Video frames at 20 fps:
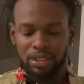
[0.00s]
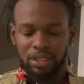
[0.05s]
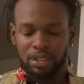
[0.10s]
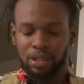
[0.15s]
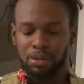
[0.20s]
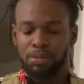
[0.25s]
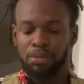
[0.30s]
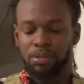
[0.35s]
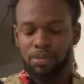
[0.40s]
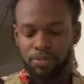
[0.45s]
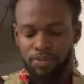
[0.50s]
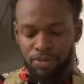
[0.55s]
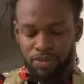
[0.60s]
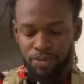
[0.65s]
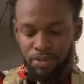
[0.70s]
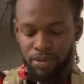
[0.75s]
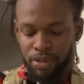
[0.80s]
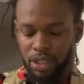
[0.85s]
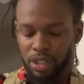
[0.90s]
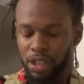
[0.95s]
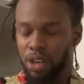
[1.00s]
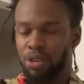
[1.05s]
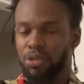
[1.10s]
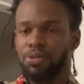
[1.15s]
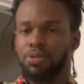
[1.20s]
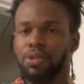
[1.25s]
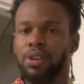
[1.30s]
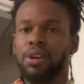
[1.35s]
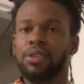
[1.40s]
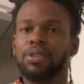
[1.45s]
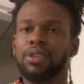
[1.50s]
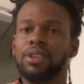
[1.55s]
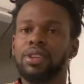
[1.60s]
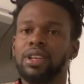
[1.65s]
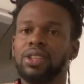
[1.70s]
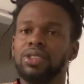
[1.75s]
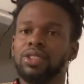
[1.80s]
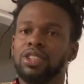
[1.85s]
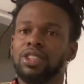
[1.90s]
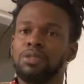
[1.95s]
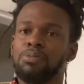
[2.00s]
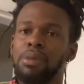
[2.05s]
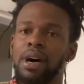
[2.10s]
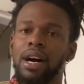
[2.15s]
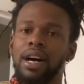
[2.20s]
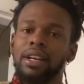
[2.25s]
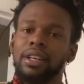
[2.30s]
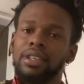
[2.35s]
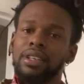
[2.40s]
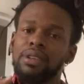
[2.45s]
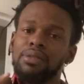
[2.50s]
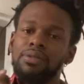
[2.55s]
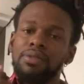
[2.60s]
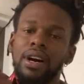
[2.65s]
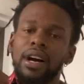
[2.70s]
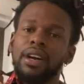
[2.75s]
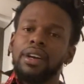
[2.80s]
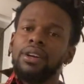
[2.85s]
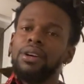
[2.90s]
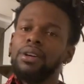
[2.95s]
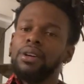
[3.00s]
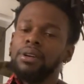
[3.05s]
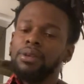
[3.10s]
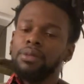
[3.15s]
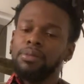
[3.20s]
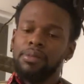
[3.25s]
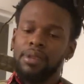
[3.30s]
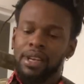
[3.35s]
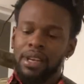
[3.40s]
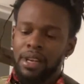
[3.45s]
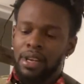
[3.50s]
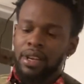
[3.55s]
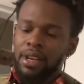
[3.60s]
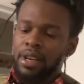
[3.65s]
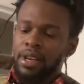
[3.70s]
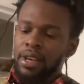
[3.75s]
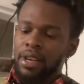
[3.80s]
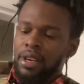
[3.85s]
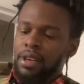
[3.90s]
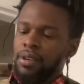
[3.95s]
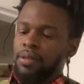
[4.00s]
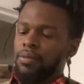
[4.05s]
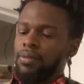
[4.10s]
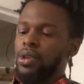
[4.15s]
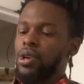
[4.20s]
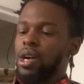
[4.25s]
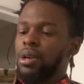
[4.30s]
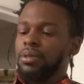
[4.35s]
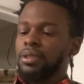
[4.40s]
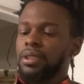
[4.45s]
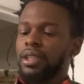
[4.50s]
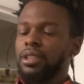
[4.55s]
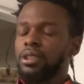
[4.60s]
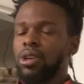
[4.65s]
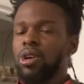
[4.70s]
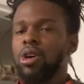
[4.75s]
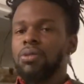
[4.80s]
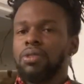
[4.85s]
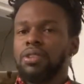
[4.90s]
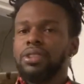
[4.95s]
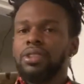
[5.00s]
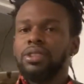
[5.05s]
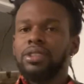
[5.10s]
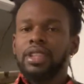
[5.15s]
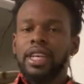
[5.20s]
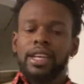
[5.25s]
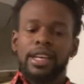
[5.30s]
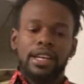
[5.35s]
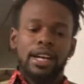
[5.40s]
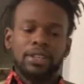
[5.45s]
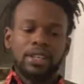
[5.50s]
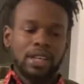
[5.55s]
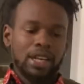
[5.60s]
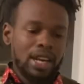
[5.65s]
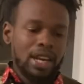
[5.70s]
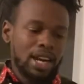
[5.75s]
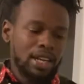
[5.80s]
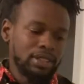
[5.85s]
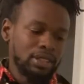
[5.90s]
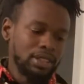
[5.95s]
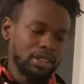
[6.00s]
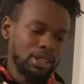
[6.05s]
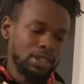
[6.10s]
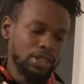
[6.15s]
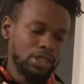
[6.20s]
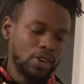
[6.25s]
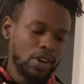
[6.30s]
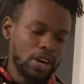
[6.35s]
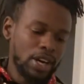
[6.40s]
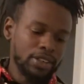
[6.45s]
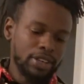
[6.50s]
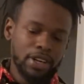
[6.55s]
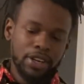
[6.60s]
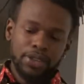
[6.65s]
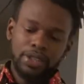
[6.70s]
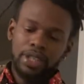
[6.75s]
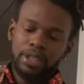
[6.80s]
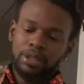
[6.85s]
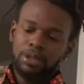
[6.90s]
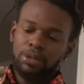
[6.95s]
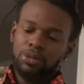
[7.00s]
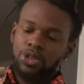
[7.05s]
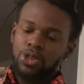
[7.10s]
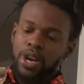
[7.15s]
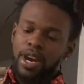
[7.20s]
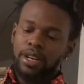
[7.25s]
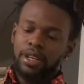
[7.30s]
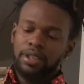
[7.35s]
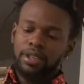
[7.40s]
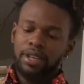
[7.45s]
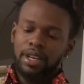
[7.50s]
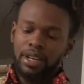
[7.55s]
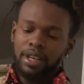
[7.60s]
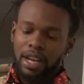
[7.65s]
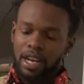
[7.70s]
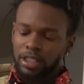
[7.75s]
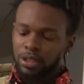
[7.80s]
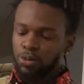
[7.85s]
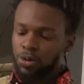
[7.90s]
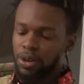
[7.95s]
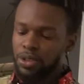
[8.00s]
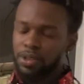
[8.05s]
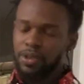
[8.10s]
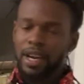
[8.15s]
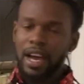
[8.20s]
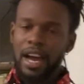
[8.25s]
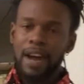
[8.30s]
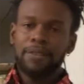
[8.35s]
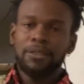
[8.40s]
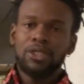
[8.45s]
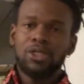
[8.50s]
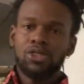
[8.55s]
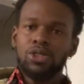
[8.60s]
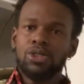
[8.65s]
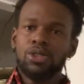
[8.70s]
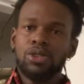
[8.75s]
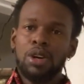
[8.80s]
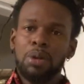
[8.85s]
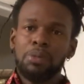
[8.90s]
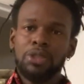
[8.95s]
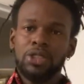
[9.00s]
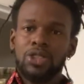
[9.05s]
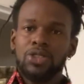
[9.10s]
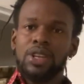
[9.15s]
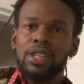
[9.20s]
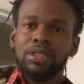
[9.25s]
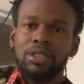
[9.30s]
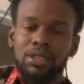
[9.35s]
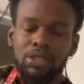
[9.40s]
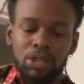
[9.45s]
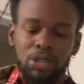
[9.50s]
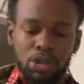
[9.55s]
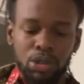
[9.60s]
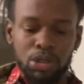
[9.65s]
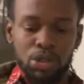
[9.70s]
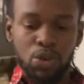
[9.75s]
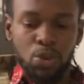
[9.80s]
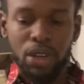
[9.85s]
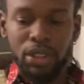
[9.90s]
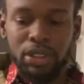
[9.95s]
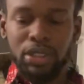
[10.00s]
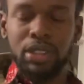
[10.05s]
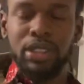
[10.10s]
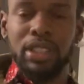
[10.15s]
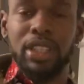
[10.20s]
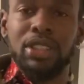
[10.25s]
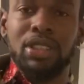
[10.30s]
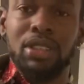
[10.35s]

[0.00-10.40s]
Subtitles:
to go further than just buying your firearm. You know what I'm saying? So hopefully you take it out the closet and you go out there and you get some training, and that's what you have to do. I'm gonna stress this to you. Once you get